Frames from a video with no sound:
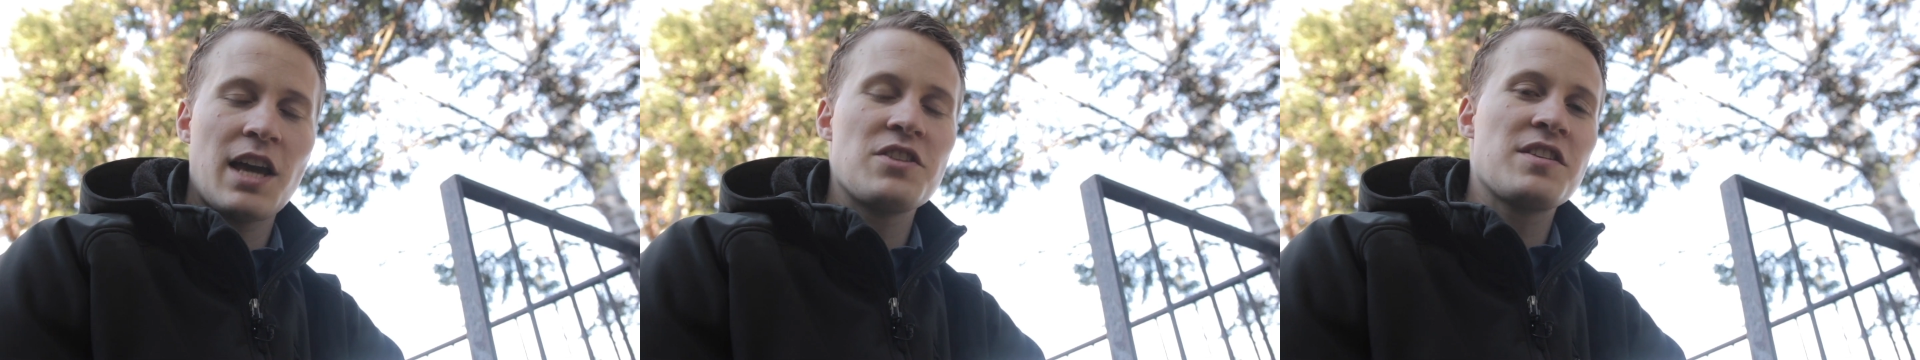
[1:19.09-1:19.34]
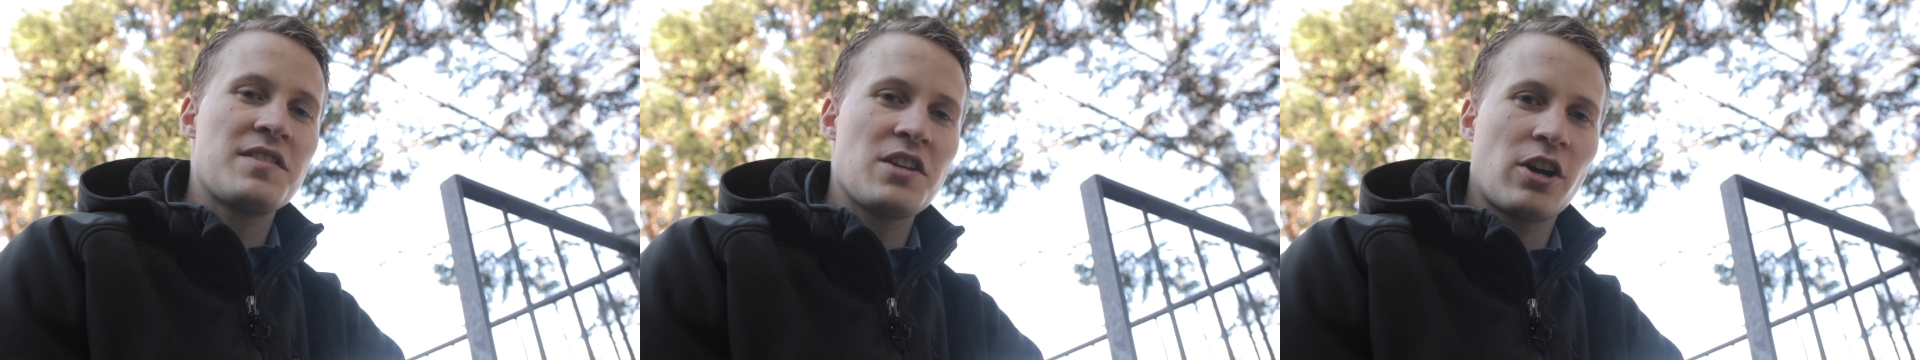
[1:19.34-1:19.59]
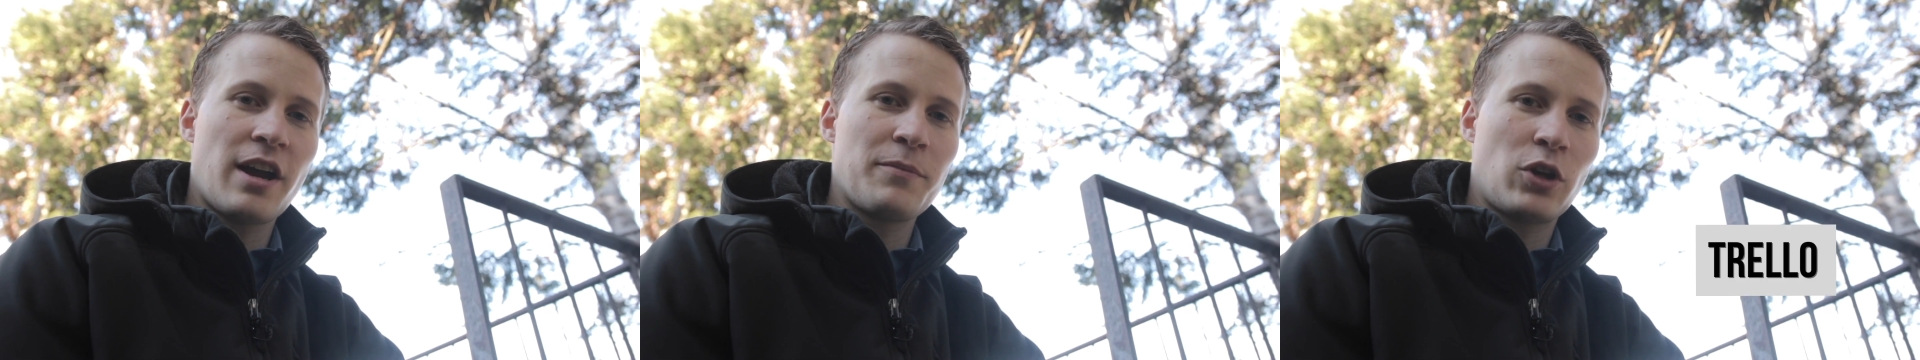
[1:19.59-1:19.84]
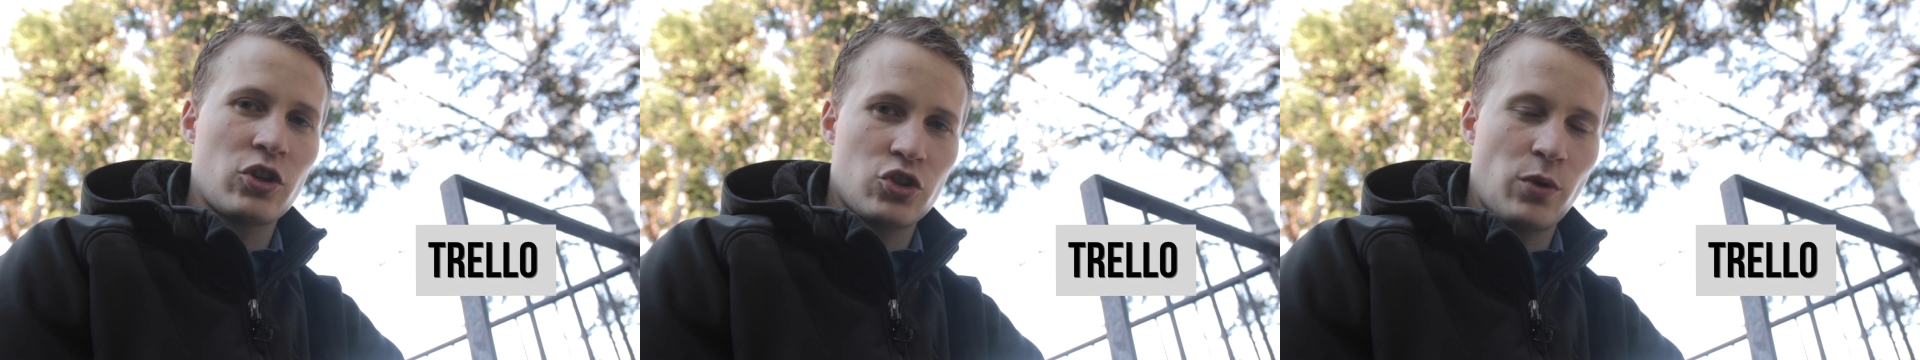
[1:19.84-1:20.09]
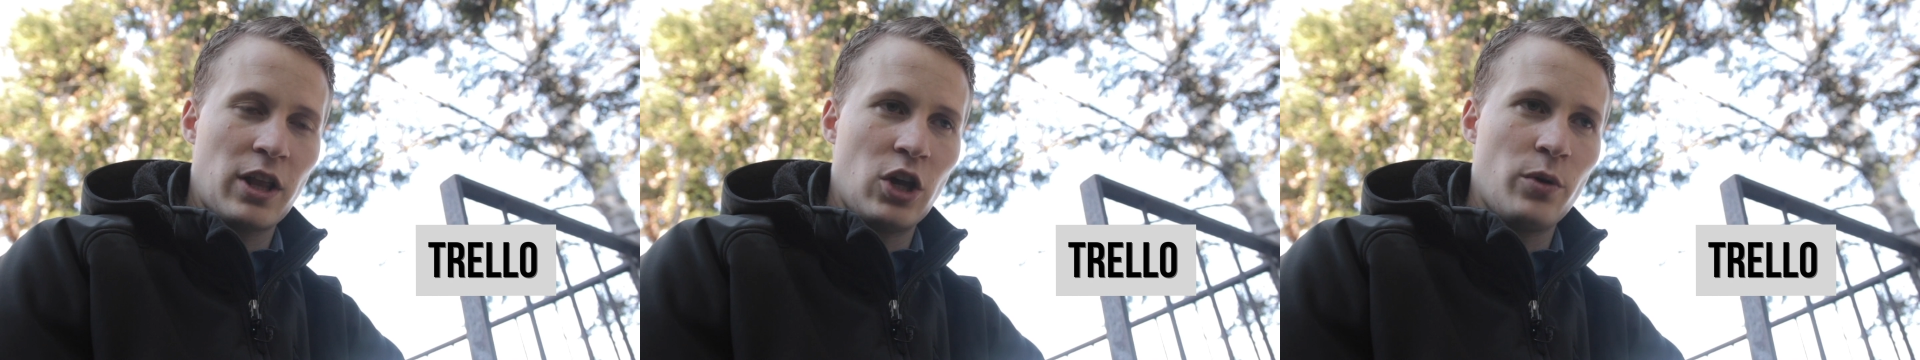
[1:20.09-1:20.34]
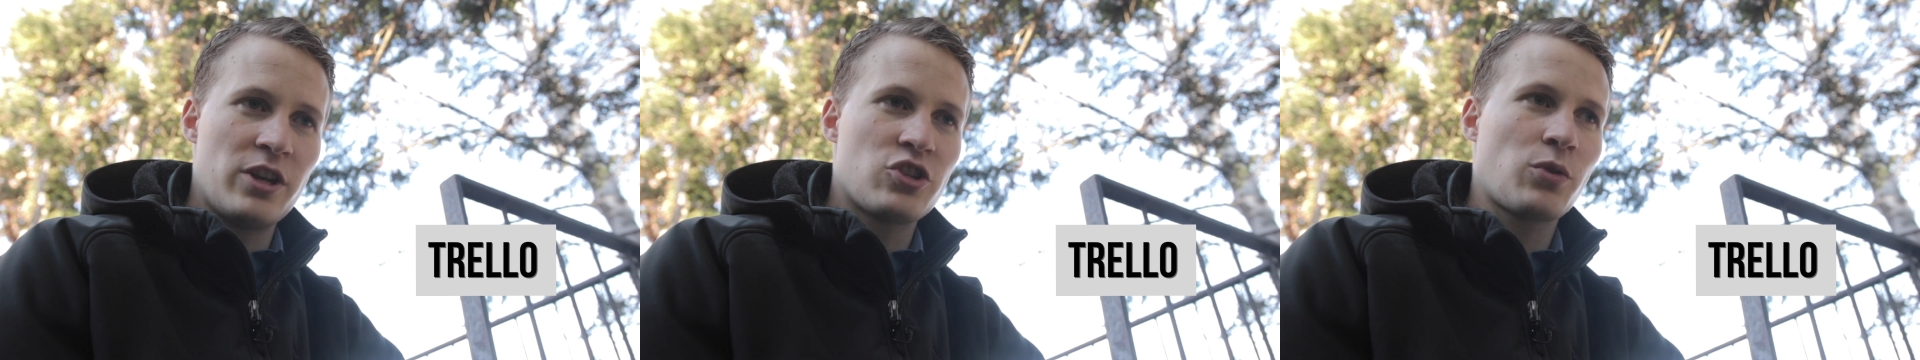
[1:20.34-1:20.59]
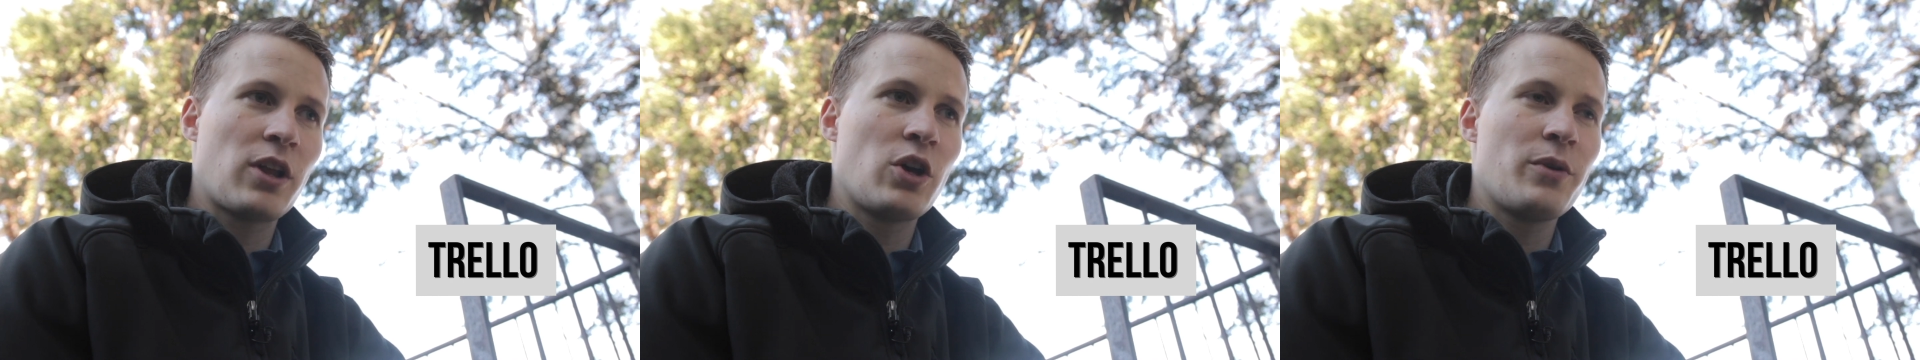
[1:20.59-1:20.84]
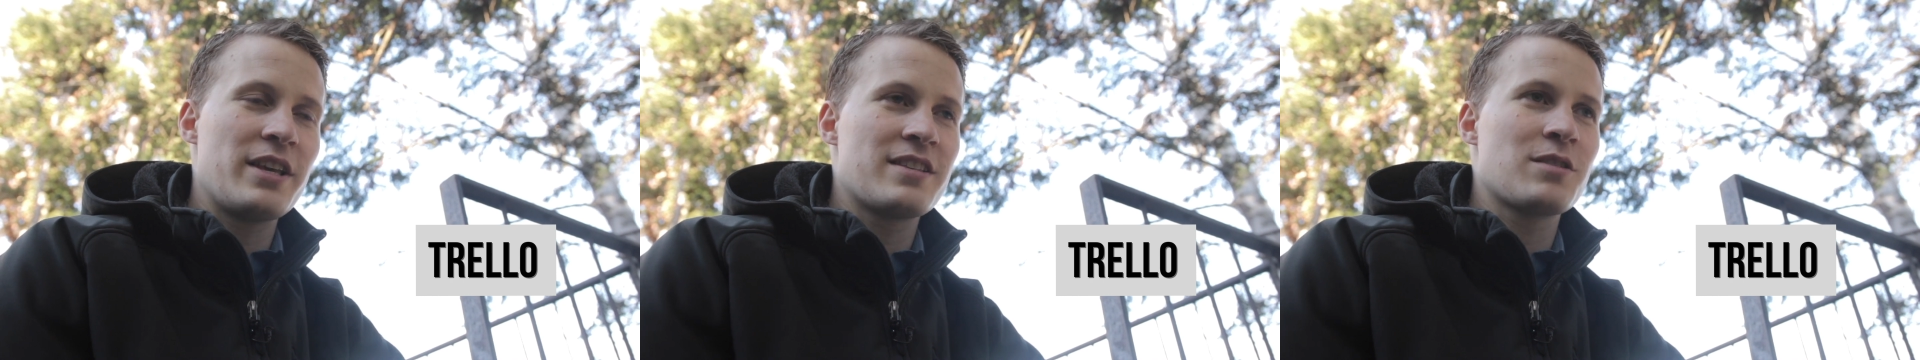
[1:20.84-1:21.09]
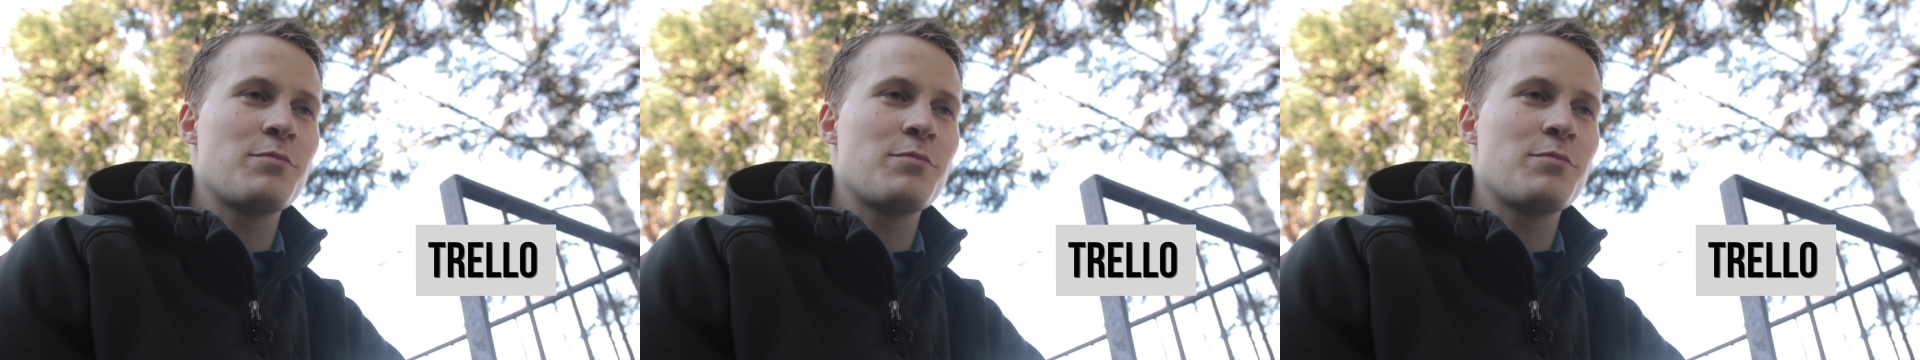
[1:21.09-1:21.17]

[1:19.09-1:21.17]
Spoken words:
I use a CRM called Trello, and Trello is